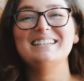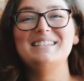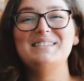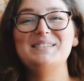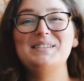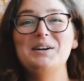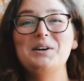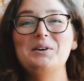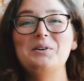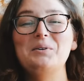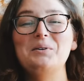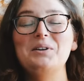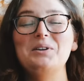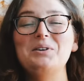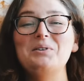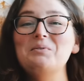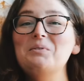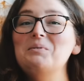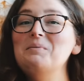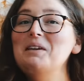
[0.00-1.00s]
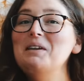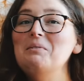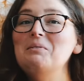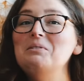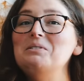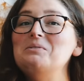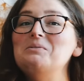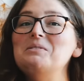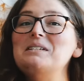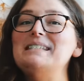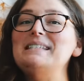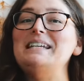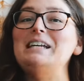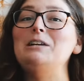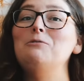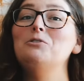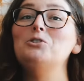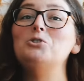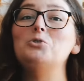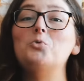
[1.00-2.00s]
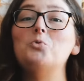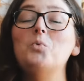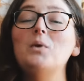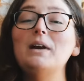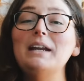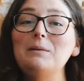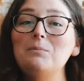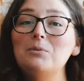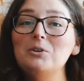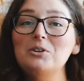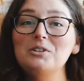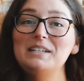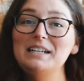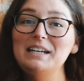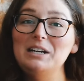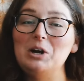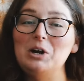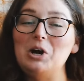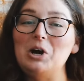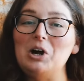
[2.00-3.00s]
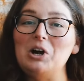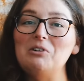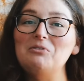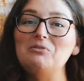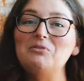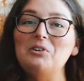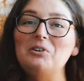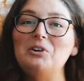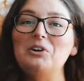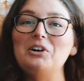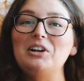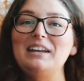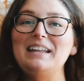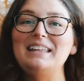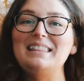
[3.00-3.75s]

So you will be able to receive 20% off on